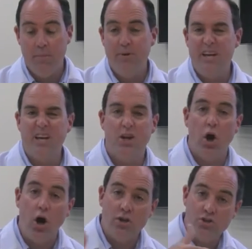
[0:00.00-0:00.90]
but it can
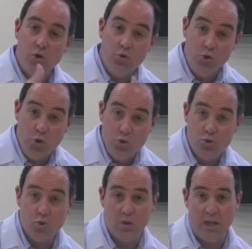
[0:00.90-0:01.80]
also
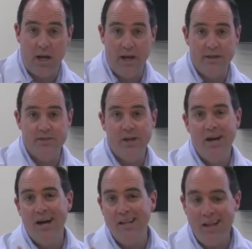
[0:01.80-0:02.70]
neutralize
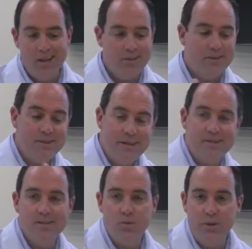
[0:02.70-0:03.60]
a lot of the
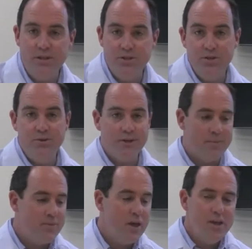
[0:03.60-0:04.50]
things that we do
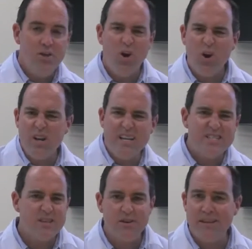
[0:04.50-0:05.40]
that aren't
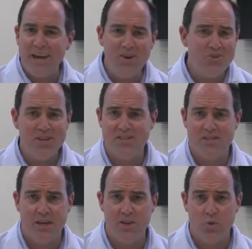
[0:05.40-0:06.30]
necessarily the healthiest
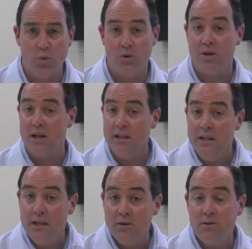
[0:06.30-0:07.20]
thing in the world. A
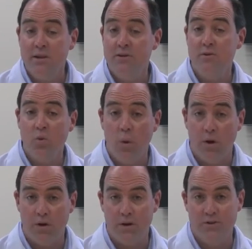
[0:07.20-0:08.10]
little living
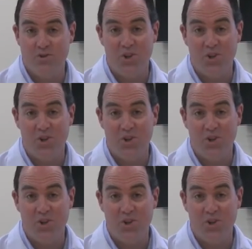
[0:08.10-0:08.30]
water goes a